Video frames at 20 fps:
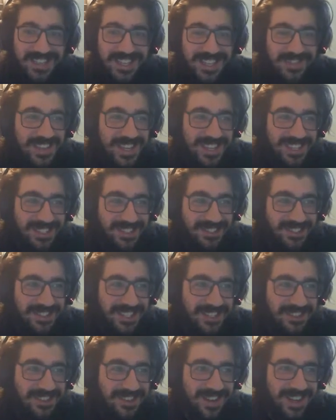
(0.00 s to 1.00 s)
Being told
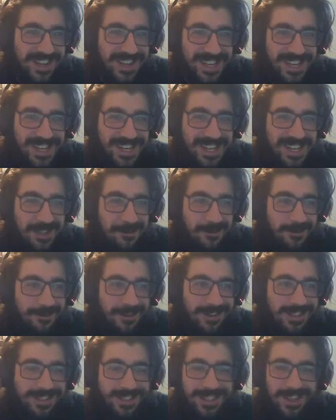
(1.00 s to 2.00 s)
that you're not needed anymore
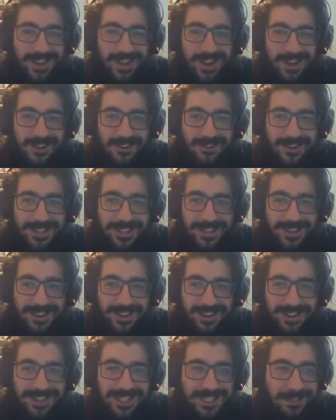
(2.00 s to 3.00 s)
is always a
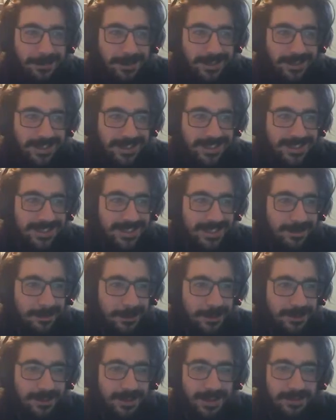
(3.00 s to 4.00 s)
hard experience, and I'm
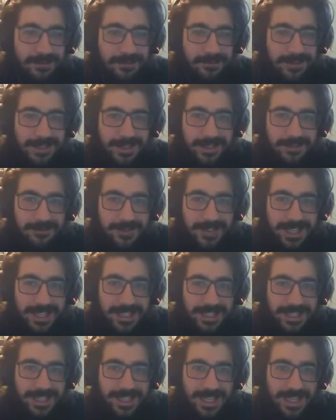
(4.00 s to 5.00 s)
sure everyone can
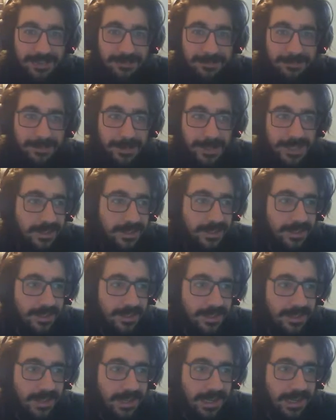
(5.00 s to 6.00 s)
relate to that, but
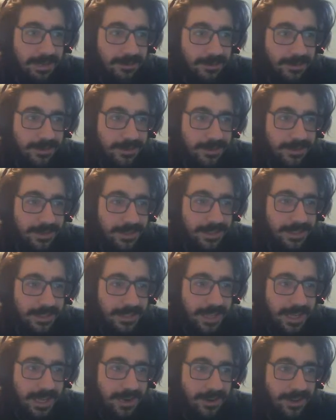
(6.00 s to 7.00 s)
I will
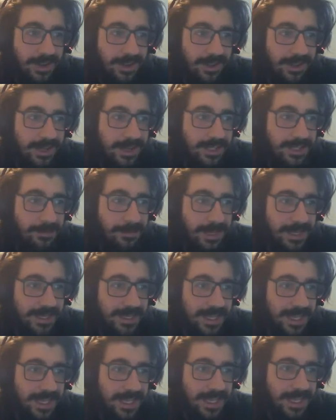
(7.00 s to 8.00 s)
carry on as best
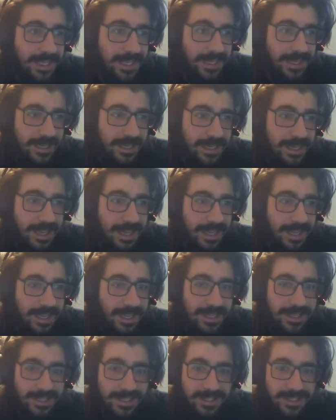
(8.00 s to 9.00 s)
I can
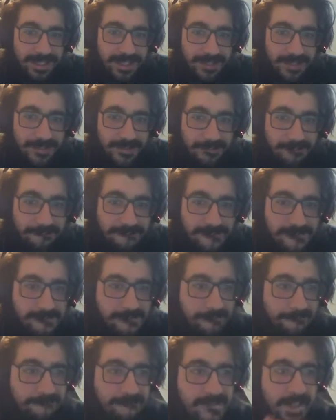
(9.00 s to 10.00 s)
and
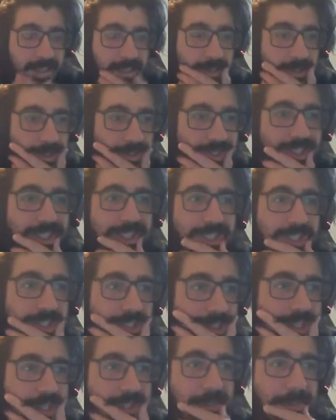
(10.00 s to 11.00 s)
use this
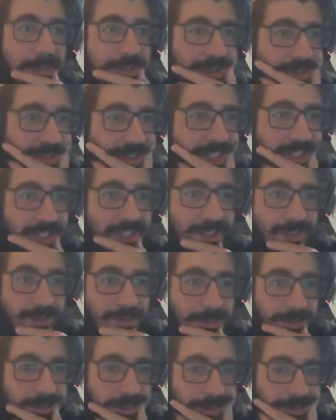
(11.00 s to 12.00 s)
as motivation to
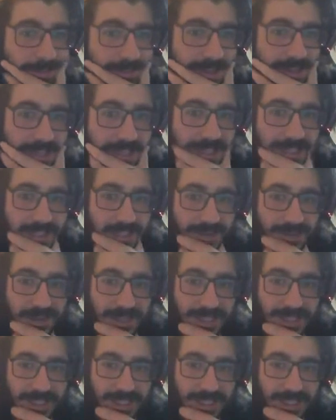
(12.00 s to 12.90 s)
improve, I guess, right?